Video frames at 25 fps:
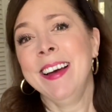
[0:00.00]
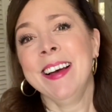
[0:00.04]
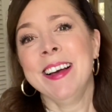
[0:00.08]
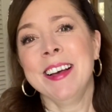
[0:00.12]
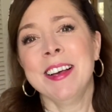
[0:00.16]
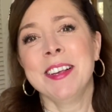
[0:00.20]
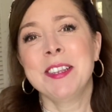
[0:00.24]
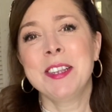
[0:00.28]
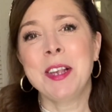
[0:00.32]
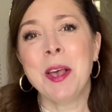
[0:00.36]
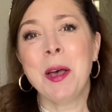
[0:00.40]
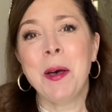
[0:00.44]

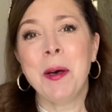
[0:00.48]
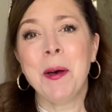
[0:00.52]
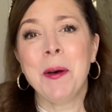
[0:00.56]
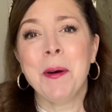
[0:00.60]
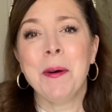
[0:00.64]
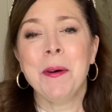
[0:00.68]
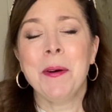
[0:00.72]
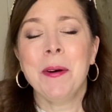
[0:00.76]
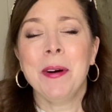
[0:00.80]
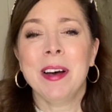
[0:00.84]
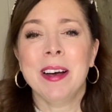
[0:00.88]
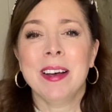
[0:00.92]

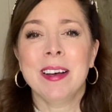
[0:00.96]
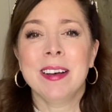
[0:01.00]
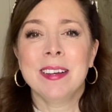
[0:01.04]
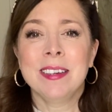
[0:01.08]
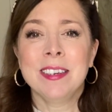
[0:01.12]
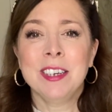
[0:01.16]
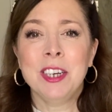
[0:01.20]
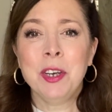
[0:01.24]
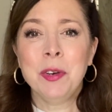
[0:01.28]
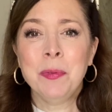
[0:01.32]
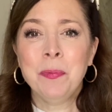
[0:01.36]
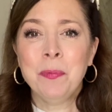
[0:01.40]
So
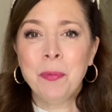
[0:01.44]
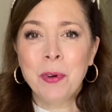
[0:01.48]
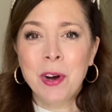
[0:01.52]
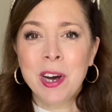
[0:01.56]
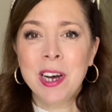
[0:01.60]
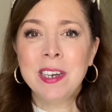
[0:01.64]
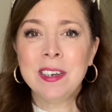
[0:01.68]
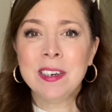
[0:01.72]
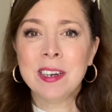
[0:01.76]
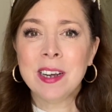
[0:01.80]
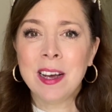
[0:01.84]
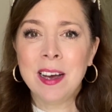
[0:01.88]
you
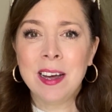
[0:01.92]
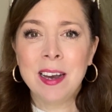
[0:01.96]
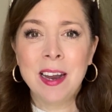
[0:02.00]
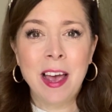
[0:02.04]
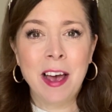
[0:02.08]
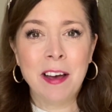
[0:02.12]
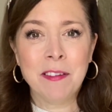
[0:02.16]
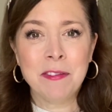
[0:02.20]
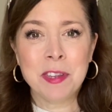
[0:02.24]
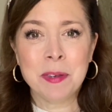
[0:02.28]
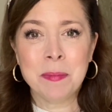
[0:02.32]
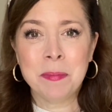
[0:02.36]
want to kind of
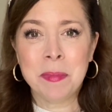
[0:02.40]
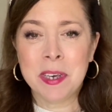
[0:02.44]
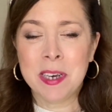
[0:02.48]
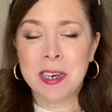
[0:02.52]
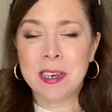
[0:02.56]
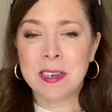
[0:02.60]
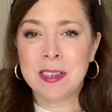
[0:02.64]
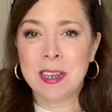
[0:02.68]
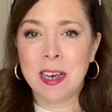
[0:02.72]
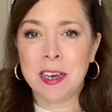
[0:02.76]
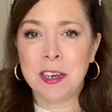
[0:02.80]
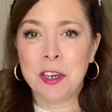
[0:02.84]
have some
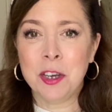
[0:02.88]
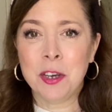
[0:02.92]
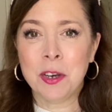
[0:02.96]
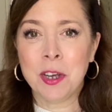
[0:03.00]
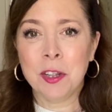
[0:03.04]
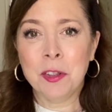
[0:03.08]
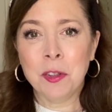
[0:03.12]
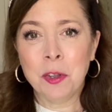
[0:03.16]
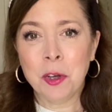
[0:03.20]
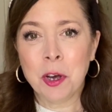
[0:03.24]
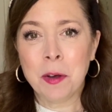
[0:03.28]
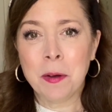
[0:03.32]
things that you
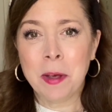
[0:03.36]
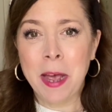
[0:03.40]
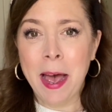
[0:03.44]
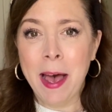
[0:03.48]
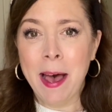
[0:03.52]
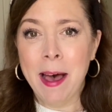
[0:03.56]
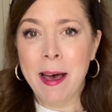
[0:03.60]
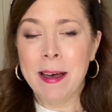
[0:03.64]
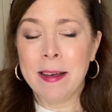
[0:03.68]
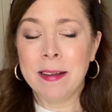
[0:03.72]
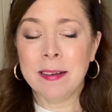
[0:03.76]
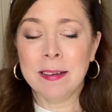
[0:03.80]
can look
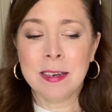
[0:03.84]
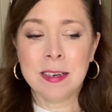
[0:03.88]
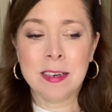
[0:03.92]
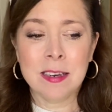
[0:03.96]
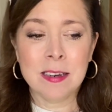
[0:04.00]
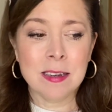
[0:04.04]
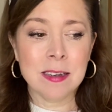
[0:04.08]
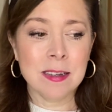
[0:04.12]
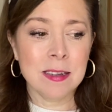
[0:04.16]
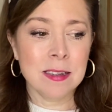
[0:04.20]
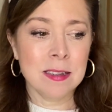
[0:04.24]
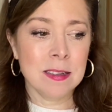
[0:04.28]
at
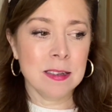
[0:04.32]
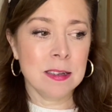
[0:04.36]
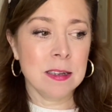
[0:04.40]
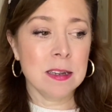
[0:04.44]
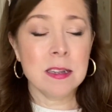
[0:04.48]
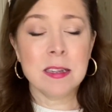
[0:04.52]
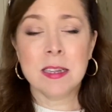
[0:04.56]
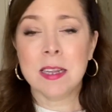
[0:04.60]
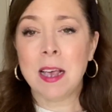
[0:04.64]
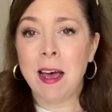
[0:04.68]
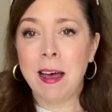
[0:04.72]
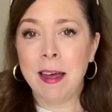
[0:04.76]
to
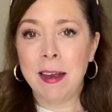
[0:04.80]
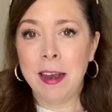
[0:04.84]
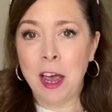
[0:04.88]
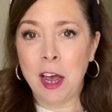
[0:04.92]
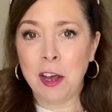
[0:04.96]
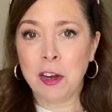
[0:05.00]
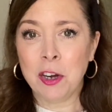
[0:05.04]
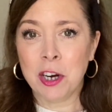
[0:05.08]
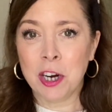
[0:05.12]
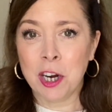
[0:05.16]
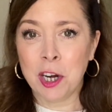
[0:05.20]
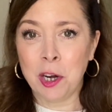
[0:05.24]
decide how
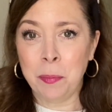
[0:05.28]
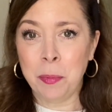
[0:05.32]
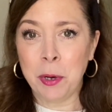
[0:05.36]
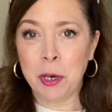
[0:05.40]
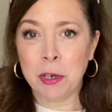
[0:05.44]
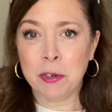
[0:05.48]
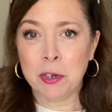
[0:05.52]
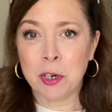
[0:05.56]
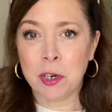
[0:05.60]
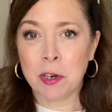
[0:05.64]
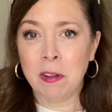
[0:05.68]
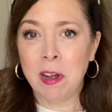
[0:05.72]
you're going to
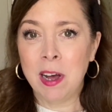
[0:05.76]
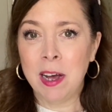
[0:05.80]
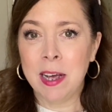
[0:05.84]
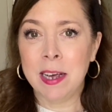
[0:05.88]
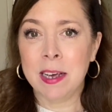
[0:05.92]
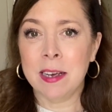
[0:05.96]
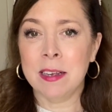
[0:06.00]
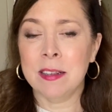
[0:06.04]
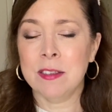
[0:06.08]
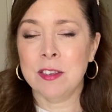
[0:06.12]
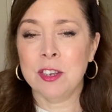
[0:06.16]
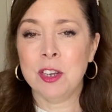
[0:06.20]
pose your
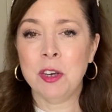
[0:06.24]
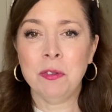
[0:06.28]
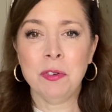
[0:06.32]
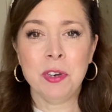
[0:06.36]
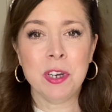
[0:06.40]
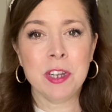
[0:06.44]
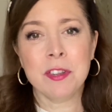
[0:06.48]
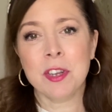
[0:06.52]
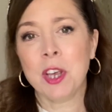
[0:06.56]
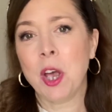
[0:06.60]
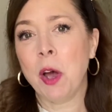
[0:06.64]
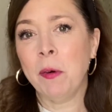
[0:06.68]
clients. Don't
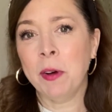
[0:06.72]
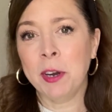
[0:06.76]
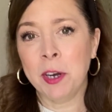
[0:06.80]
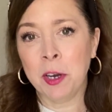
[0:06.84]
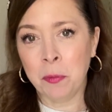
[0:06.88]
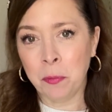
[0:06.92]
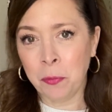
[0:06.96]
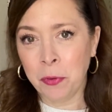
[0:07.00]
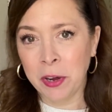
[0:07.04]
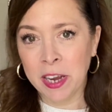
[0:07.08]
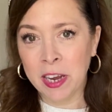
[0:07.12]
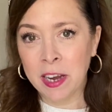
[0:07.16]
just go in
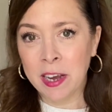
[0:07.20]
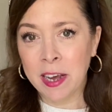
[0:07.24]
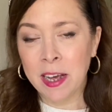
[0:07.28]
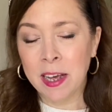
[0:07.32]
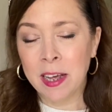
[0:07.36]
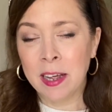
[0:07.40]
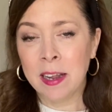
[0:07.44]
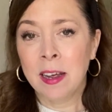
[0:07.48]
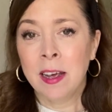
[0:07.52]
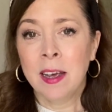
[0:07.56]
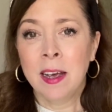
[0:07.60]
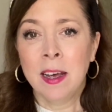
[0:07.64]
and wing
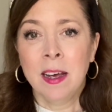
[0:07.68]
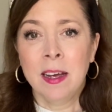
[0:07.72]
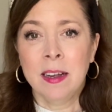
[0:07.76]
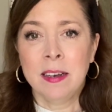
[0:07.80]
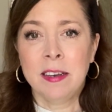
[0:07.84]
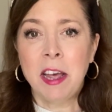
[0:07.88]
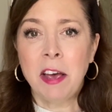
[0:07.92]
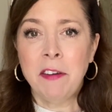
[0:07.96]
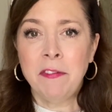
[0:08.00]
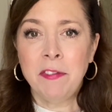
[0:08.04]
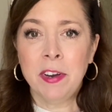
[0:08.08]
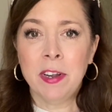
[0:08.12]
it.
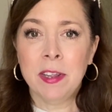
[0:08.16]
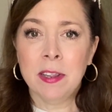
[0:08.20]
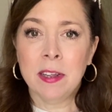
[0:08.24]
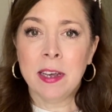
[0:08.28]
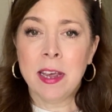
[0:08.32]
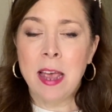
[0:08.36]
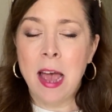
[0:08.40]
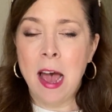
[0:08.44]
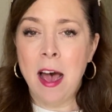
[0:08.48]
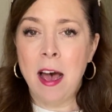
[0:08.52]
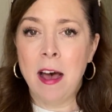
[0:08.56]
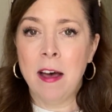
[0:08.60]
definitely
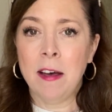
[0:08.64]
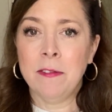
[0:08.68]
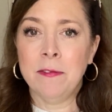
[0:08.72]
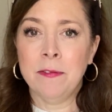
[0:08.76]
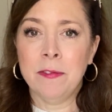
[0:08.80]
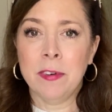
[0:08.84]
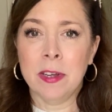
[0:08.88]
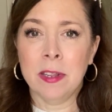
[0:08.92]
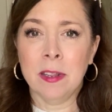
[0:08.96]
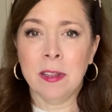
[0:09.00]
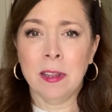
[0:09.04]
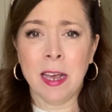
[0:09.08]

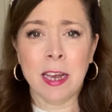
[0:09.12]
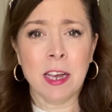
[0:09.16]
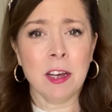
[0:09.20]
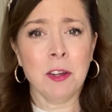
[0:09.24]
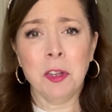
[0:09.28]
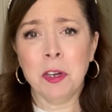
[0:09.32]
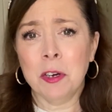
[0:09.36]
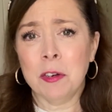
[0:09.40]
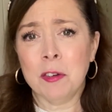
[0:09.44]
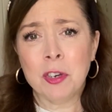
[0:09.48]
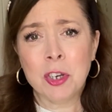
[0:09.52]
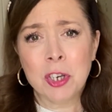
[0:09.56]
have like a
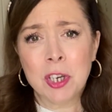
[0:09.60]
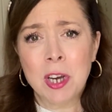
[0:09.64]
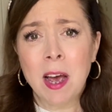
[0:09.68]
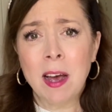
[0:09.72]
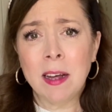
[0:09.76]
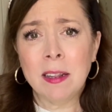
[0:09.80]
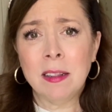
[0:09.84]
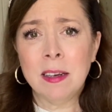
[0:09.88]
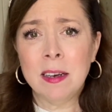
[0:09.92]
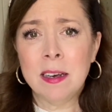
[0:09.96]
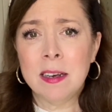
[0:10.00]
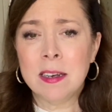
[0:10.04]
little
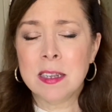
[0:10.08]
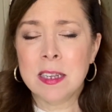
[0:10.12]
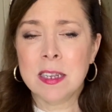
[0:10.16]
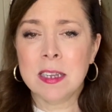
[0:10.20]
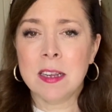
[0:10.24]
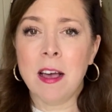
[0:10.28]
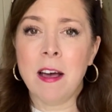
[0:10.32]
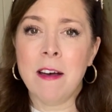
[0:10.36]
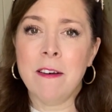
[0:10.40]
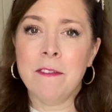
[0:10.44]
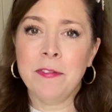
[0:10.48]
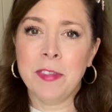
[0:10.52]
shot list
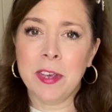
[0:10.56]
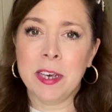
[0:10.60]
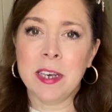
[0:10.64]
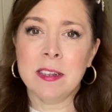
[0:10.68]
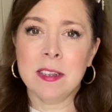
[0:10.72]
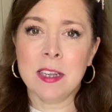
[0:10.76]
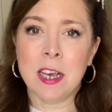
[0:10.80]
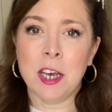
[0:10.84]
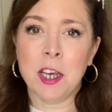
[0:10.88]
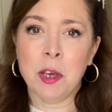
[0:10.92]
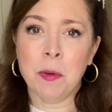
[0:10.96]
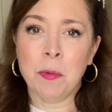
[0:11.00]
of
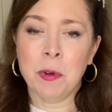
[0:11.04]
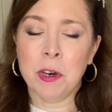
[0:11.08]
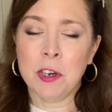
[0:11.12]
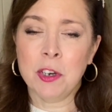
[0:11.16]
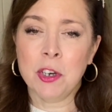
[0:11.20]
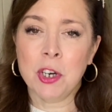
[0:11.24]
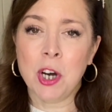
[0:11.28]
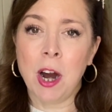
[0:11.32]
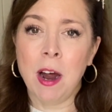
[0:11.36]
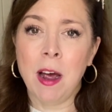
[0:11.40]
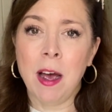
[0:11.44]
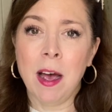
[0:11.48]
things that you want to
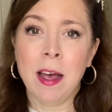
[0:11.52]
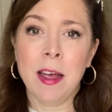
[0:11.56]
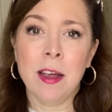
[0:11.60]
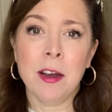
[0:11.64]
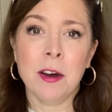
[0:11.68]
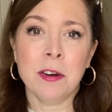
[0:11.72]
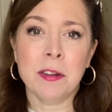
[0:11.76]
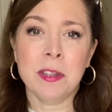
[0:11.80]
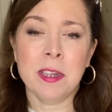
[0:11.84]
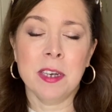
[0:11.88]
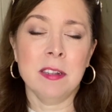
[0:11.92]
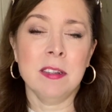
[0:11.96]
try
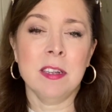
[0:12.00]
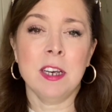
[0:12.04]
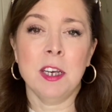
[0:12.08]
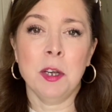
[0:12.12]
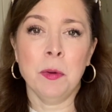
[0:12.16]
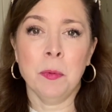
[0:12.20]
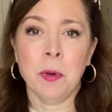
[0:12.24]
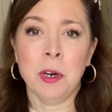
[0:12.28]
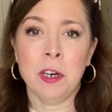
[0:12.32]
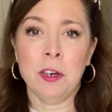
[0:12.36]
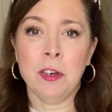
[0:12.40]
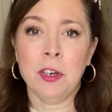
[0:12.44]
or things that you
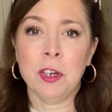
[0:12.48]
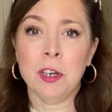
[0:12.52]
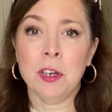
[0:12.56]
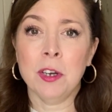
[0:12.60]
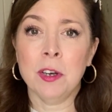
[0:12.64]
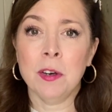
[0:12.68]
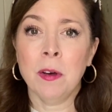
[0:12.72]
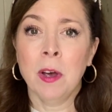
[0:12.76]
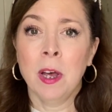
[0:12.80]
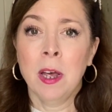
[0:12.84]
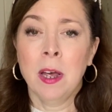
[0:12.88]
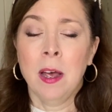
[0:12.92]
want to
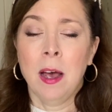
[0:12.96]
do.